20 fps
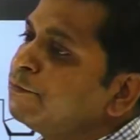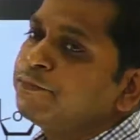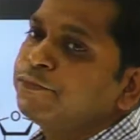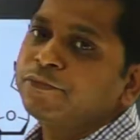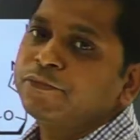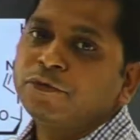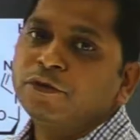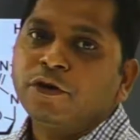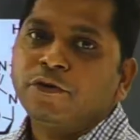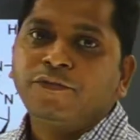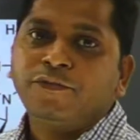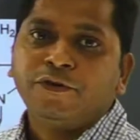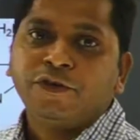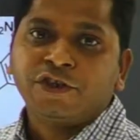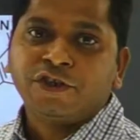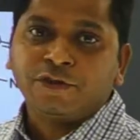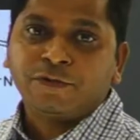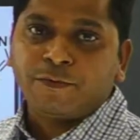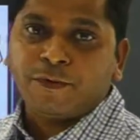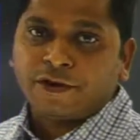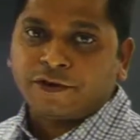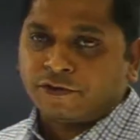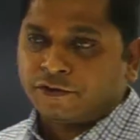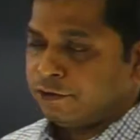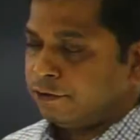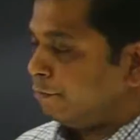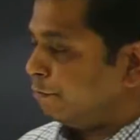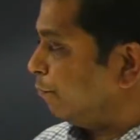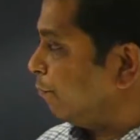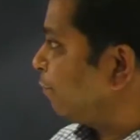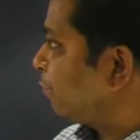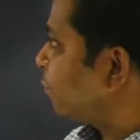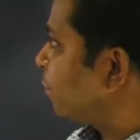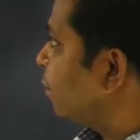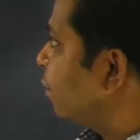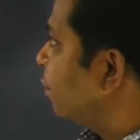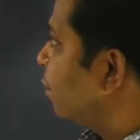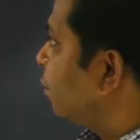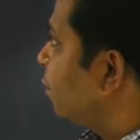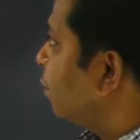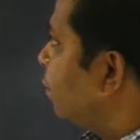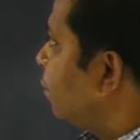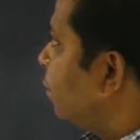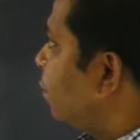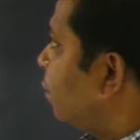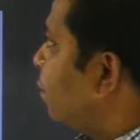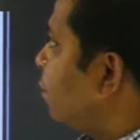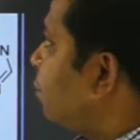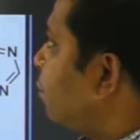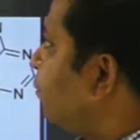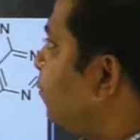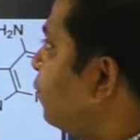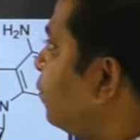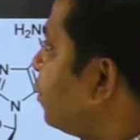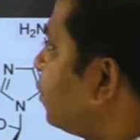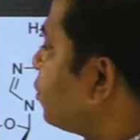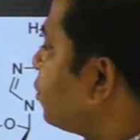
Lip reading: the first question. The first